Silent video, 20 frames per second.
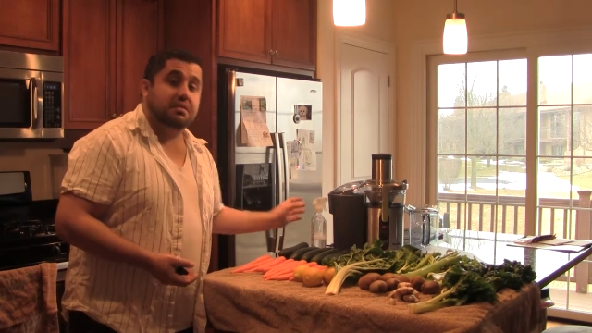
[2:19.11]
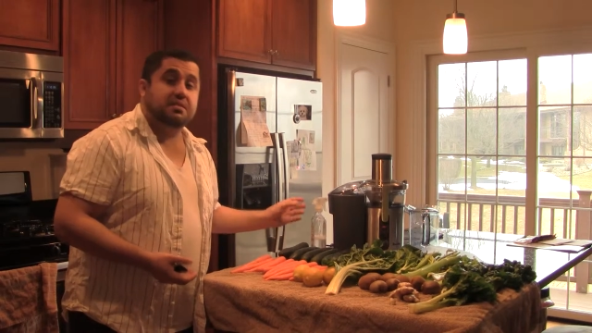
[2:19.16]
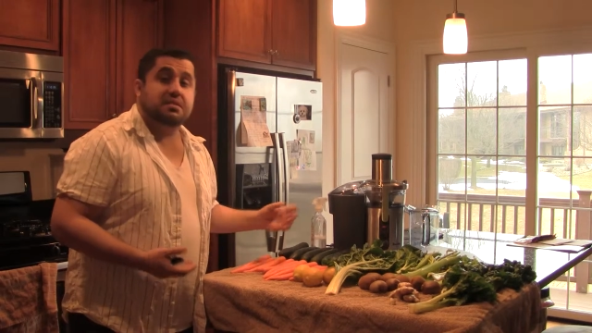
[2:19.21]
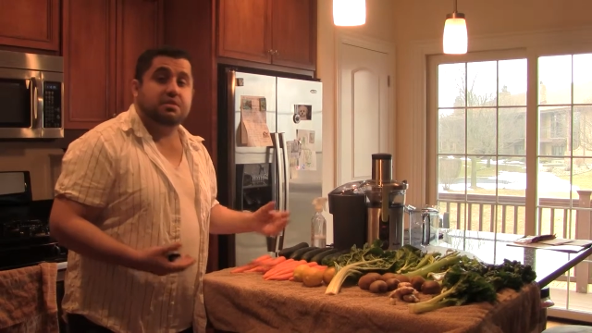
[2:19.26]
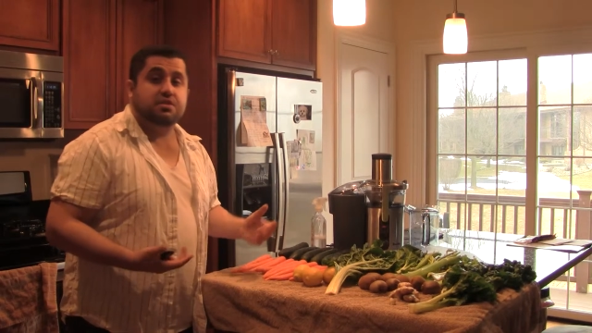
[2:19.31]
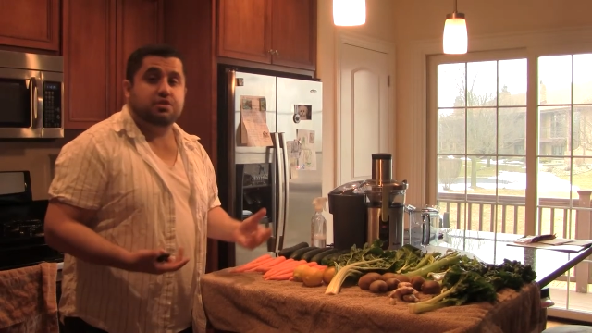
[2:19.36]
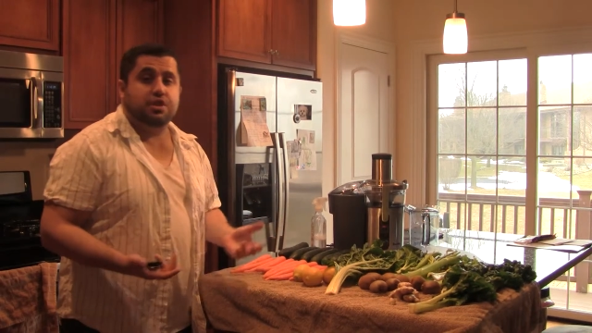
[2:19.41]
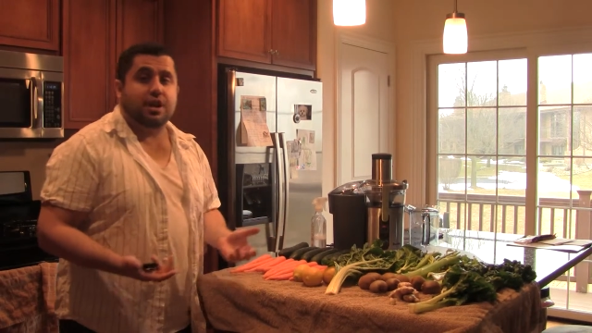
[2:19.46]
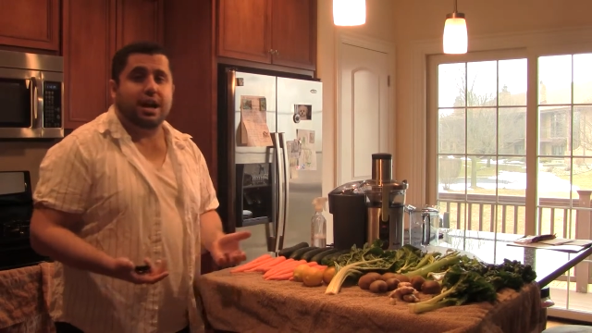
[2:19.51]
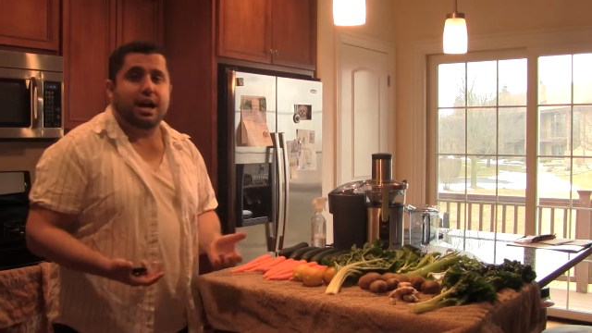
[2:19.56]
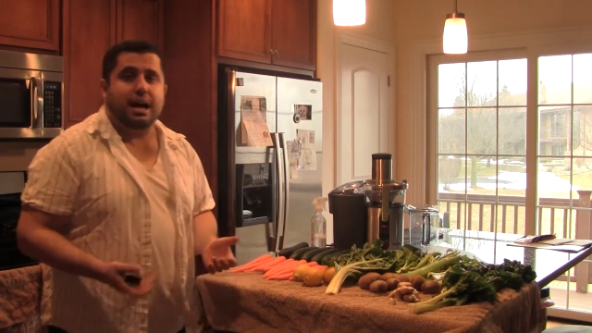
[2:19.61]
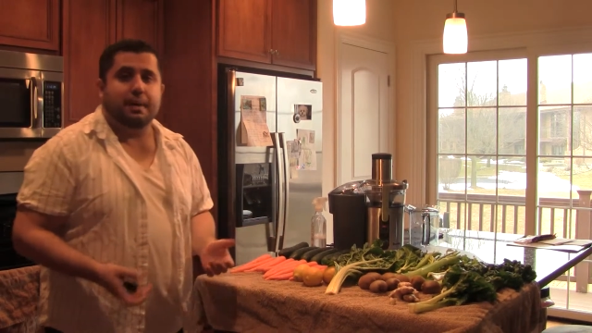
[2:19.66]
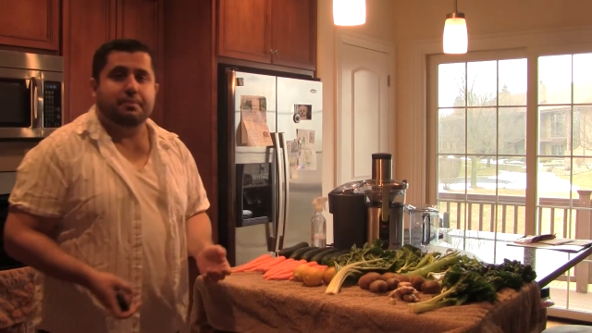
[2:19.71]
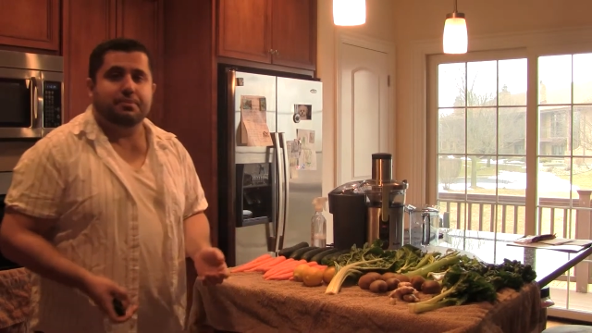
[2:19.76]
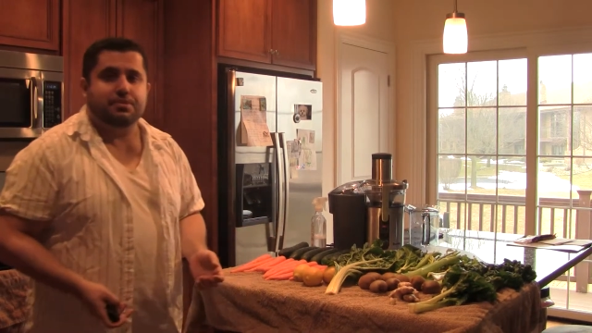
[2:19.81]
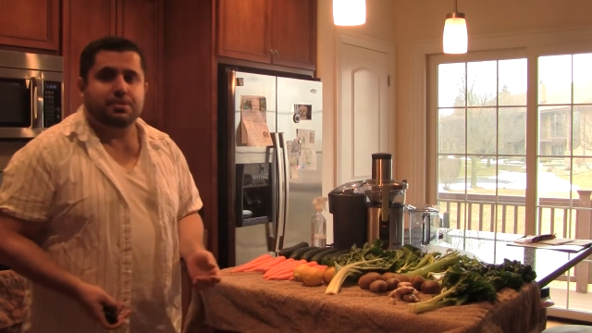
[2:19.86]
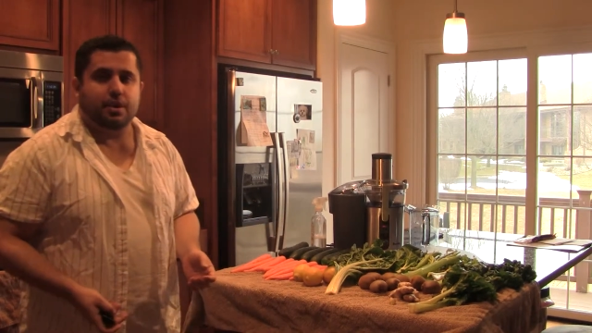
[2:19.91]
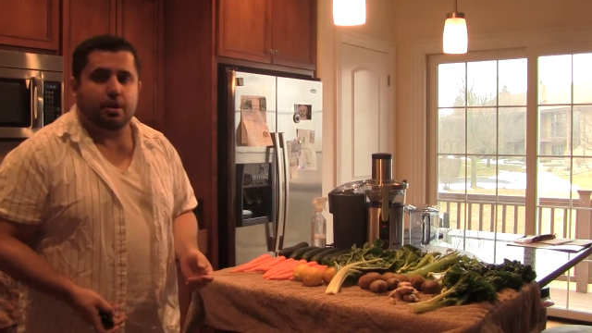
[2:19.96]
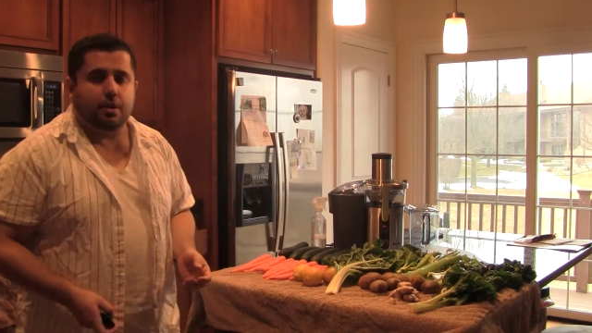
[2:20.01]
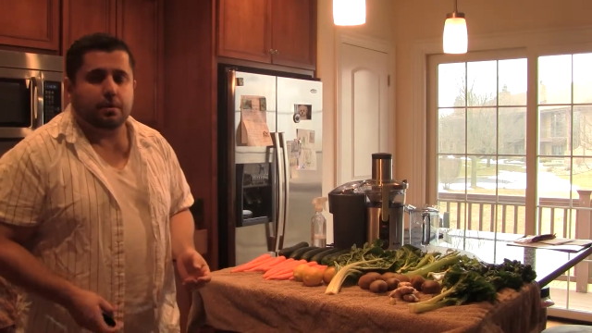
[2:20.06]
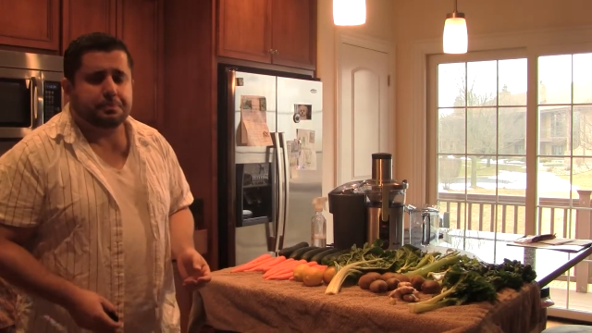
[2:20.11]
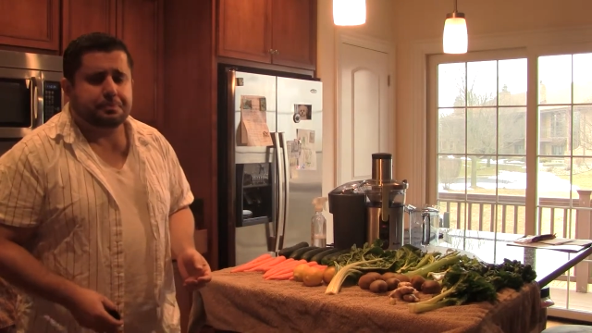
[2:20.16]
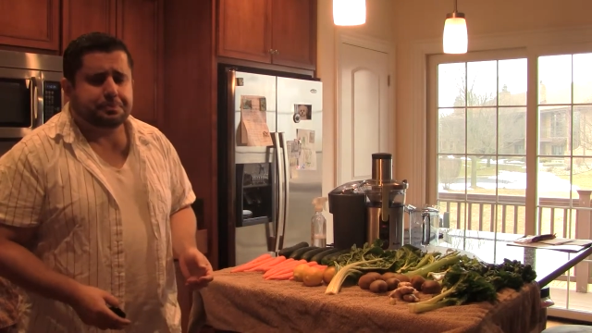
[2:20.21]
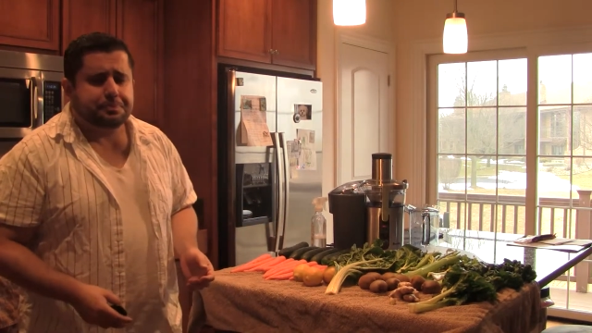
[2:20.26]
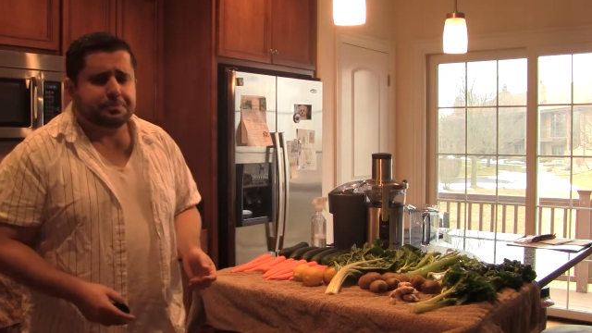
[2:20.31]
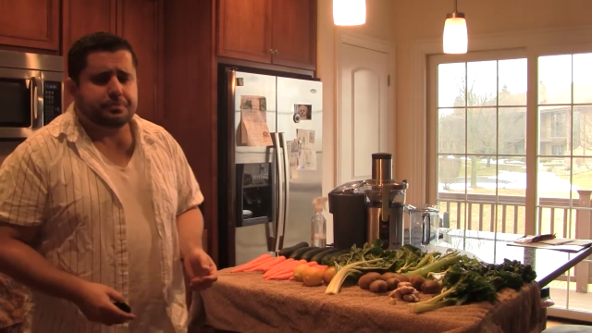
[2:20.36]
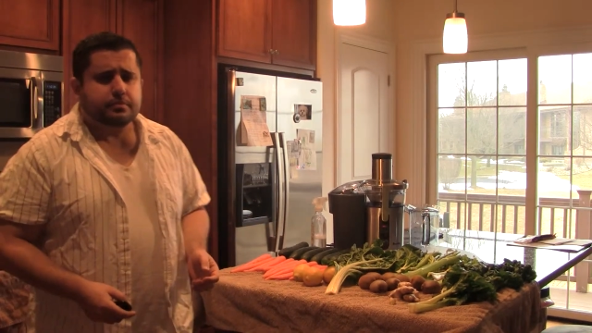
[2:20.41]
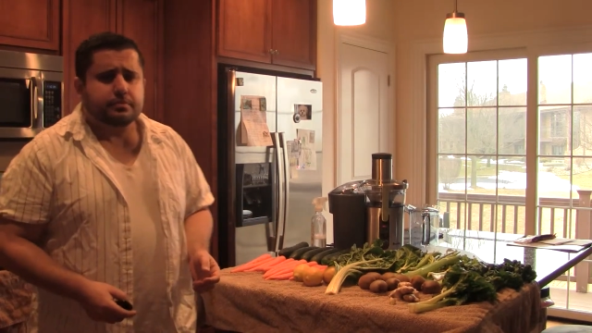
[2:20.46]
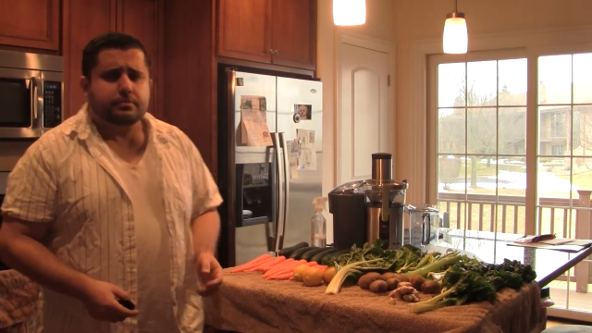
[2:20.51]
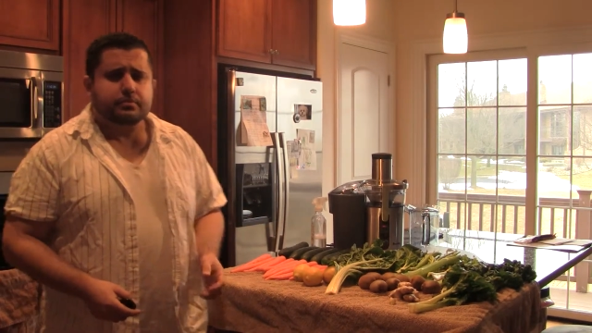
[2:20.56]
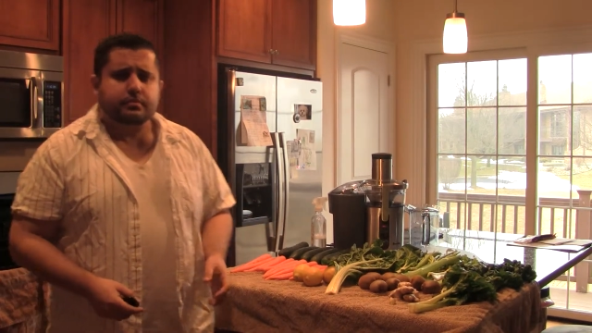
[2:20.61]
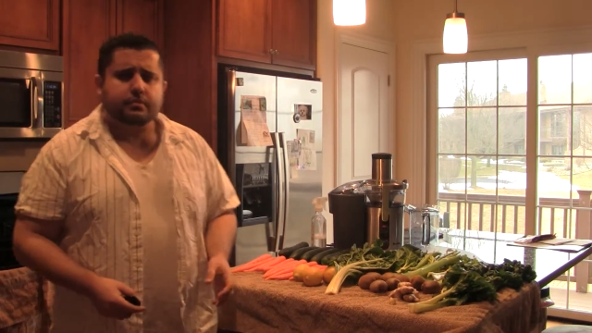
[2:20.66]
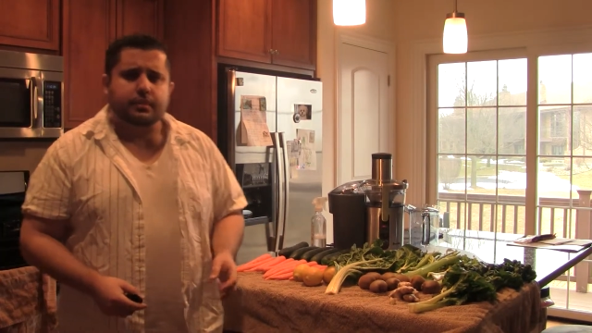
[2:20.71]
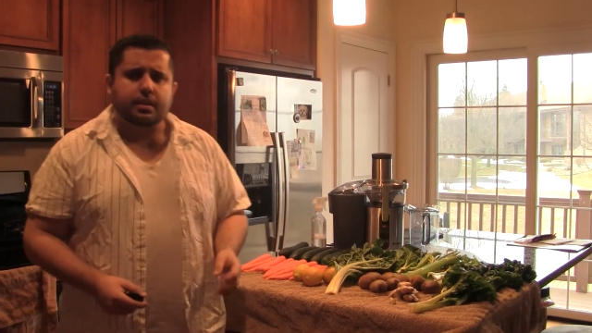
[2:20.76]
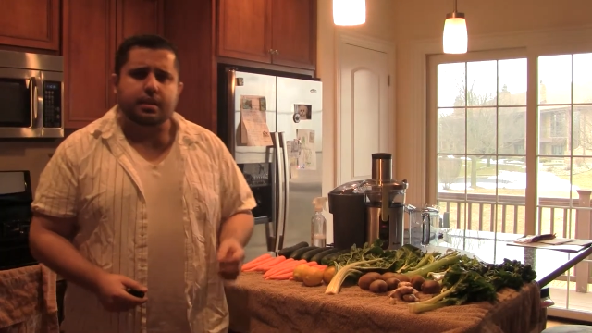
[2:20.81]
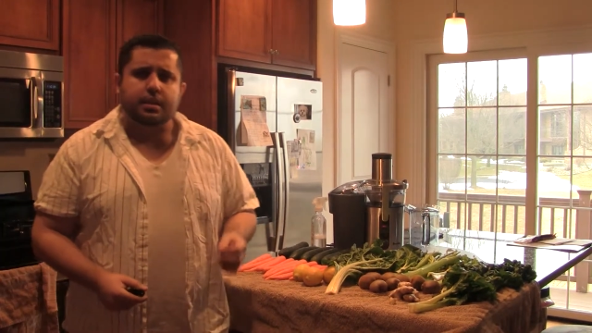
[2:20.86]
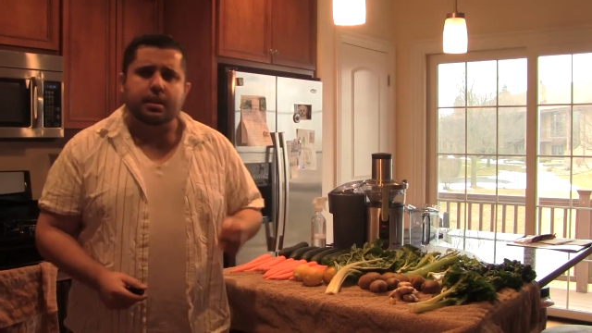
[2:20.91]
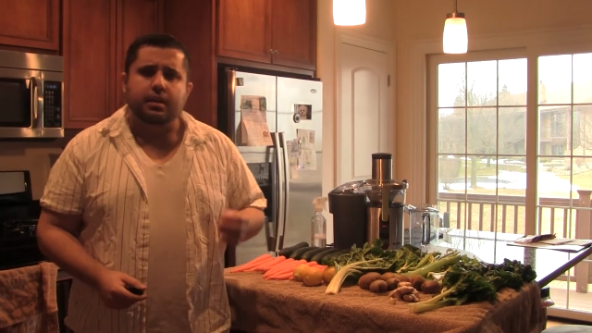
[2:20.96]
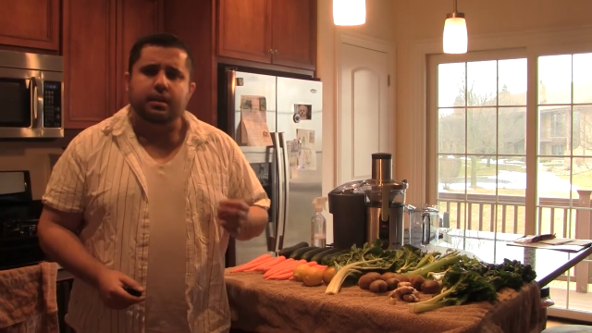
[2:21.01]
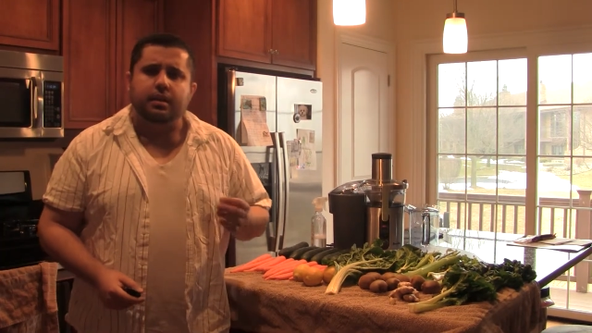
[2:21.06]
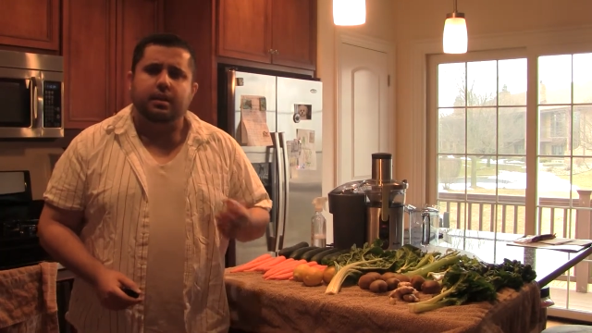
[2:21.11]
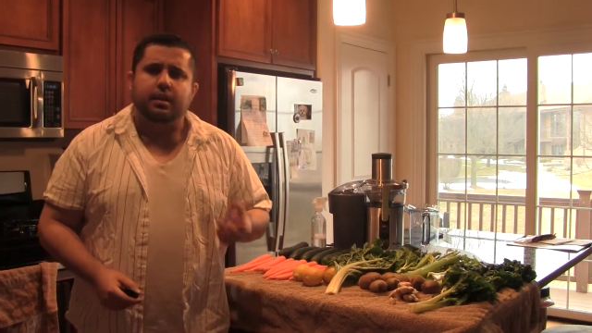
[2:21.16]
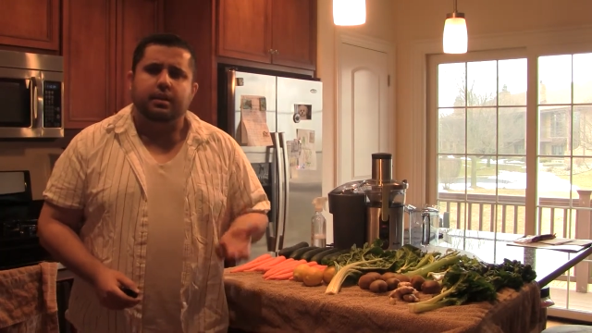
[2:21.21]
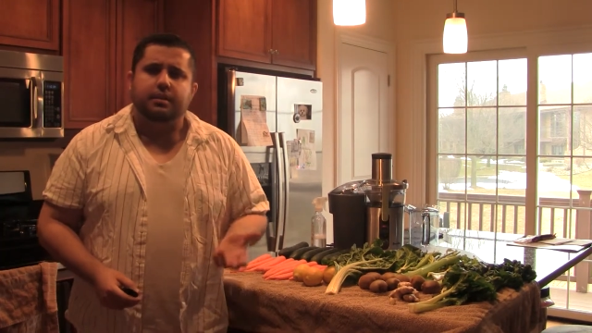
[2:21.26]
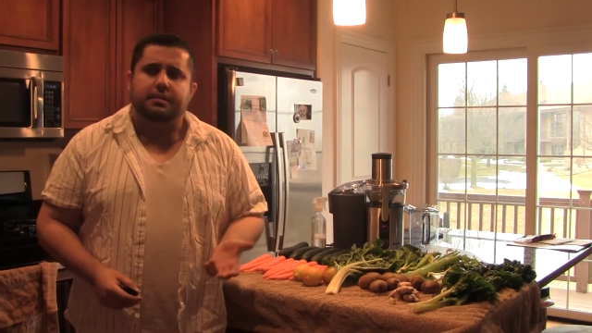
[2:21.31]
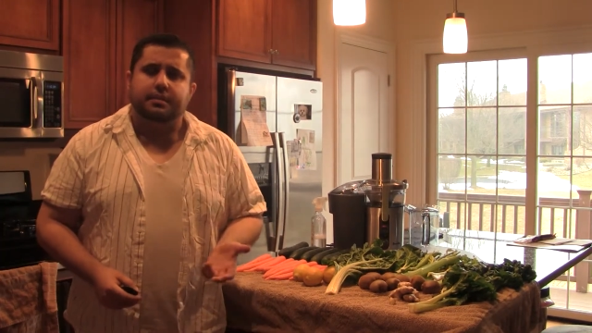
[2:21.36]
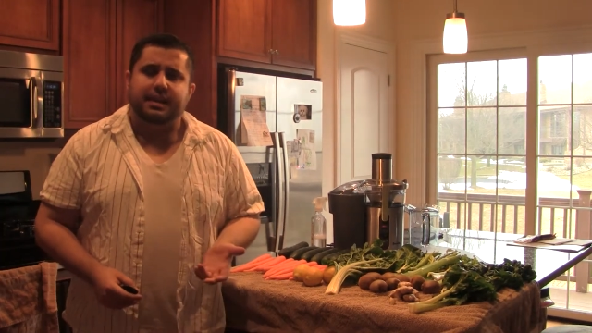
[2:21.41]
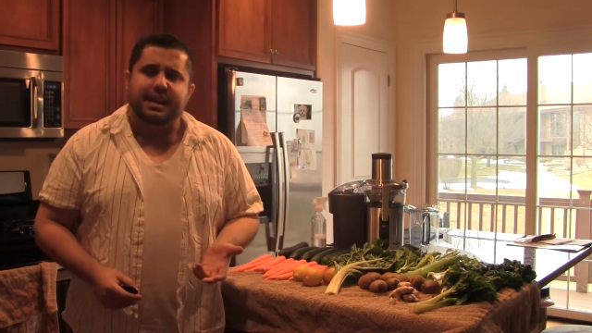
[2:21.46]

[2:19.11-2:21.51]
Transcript: its job. So the